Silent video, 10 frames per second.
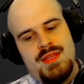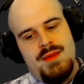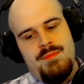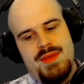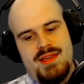
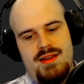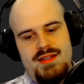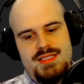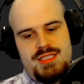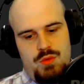
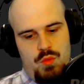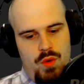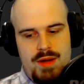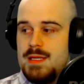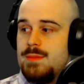because
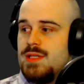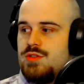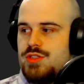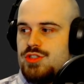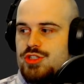when people get
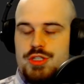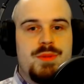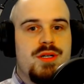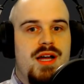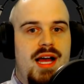to a
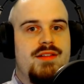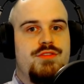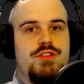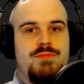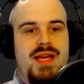super high
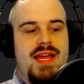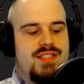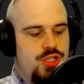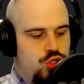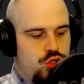level of play,
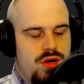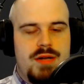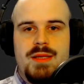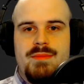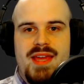it's
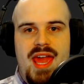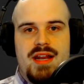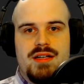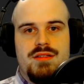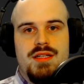incredibly
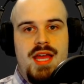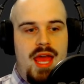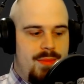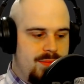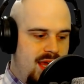mechanical.
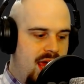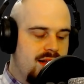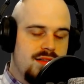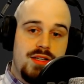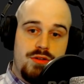And by
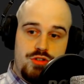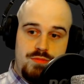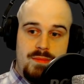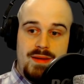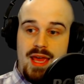mechanical, I don't just
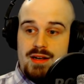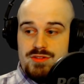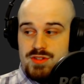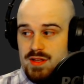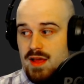mean mechanical
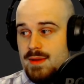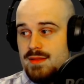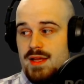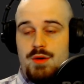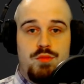skill, I mean
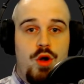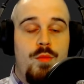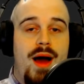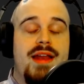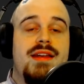like a
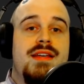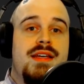robot.